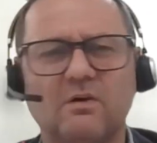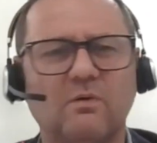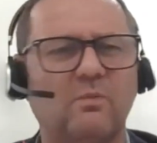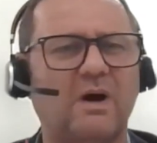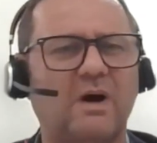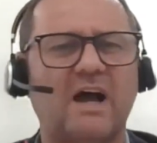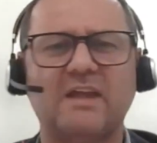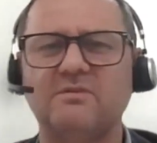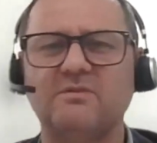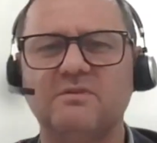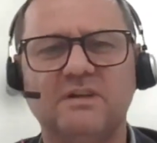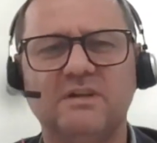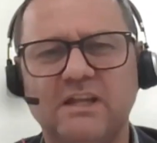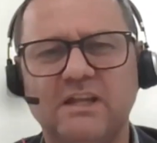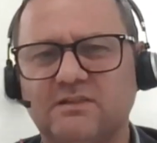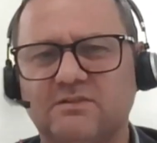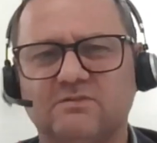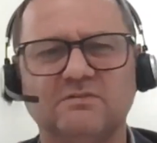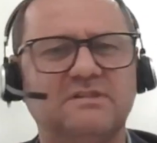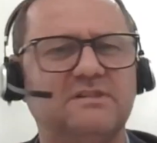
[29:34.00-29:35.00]
Why you
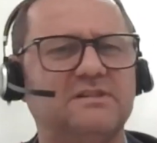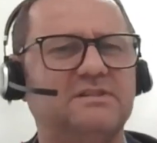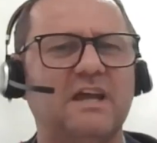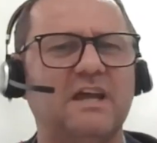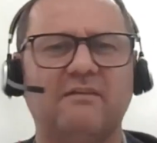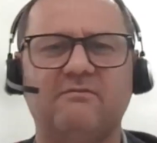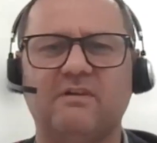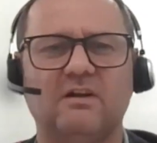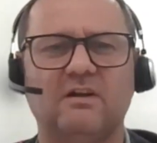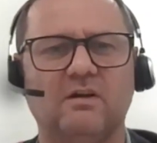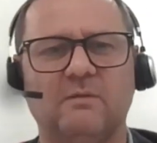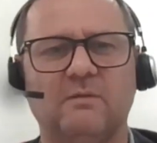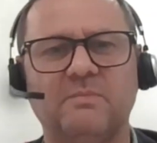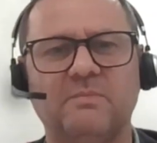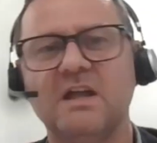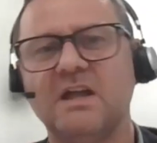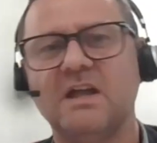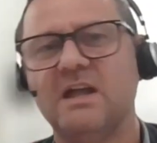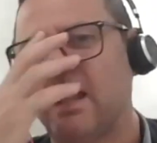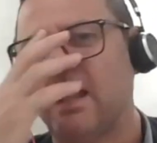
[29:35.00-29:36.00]
need to develop
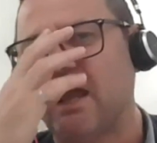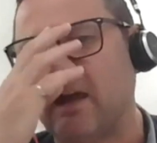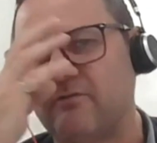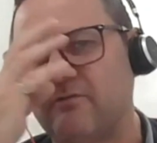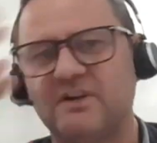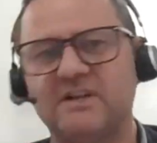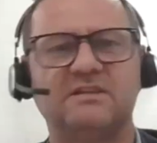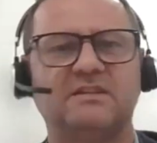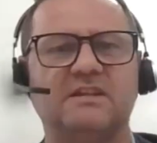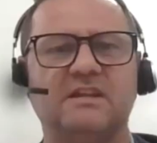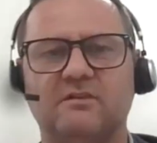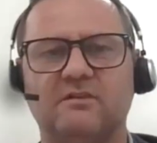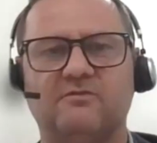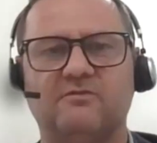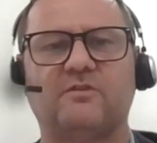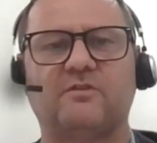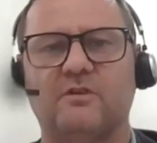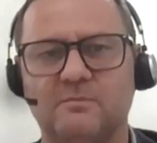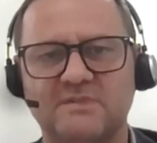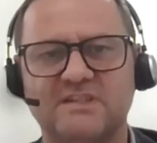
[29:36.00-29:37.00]
everything
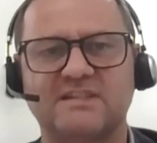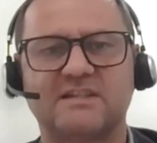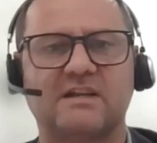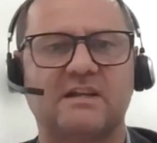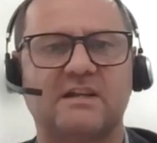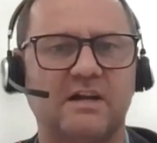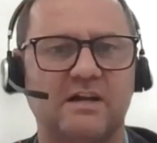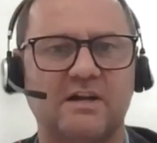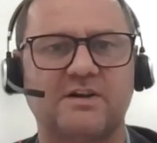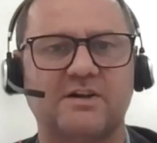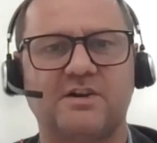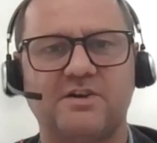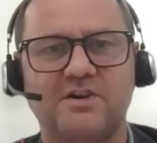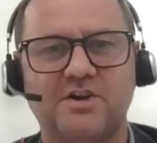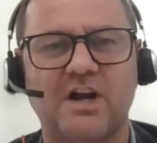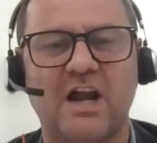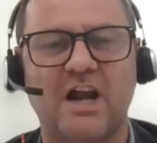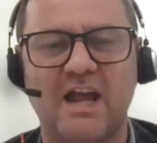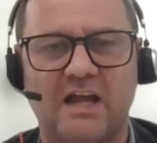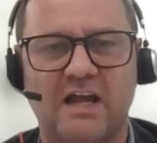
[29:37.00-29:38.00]
from
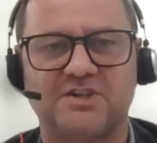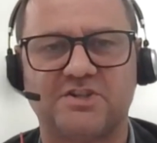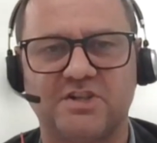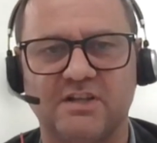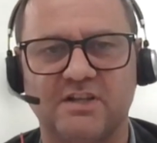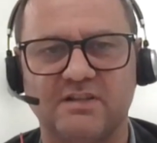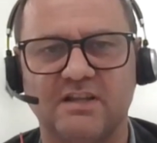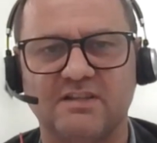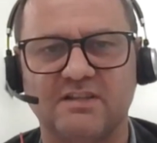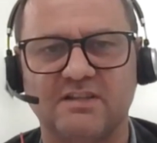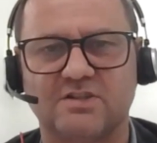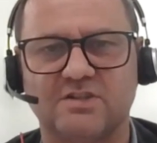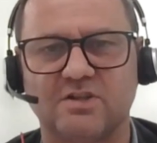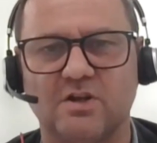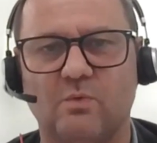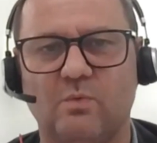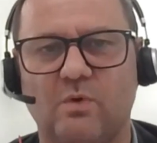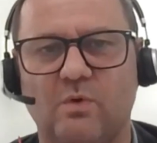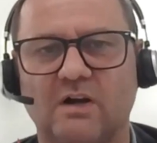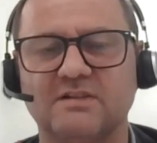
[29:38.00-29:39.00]
scratch and
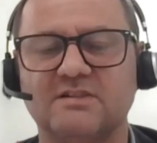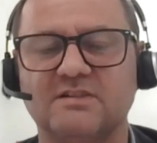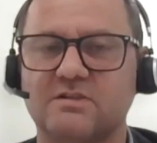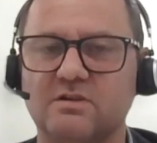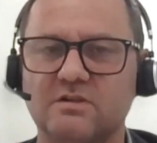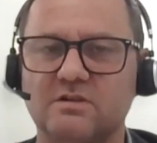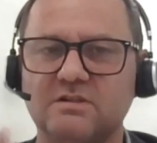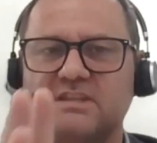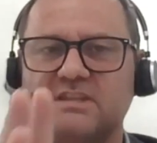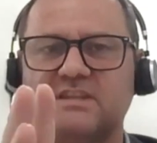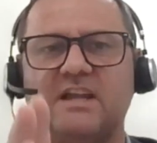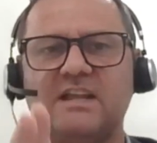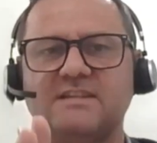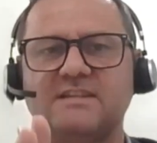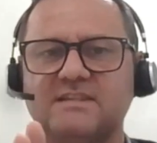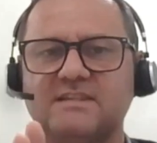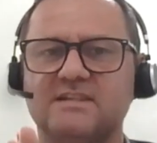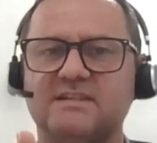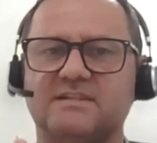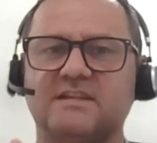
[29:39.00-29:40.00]
so on. So
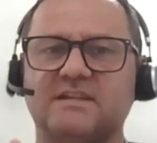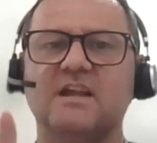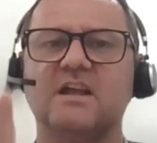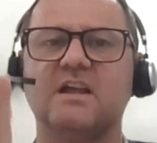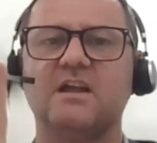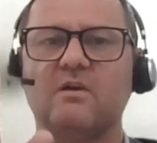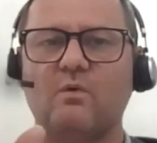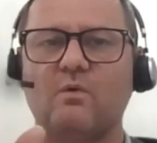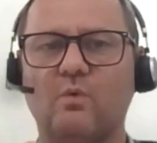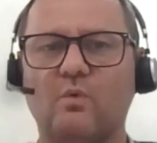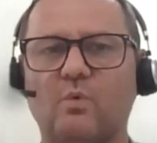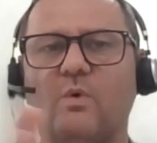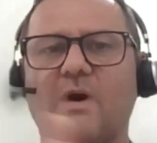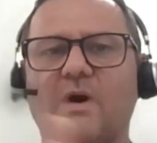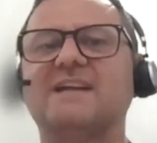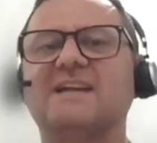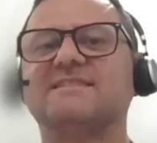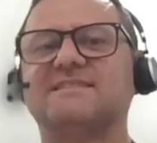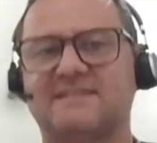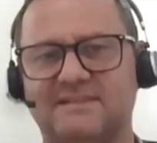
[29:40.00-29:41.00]
this is
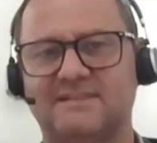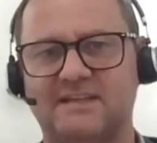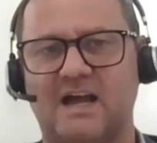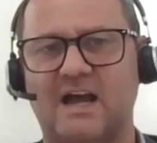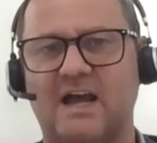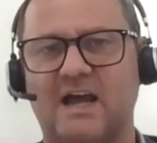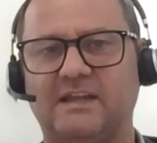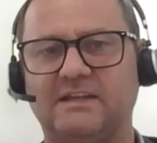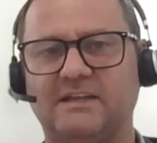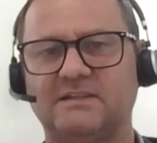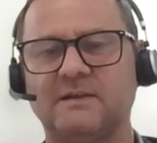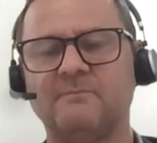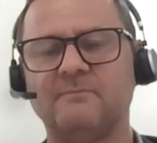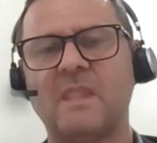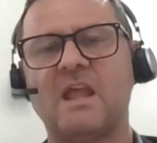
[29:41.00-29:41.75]
one side.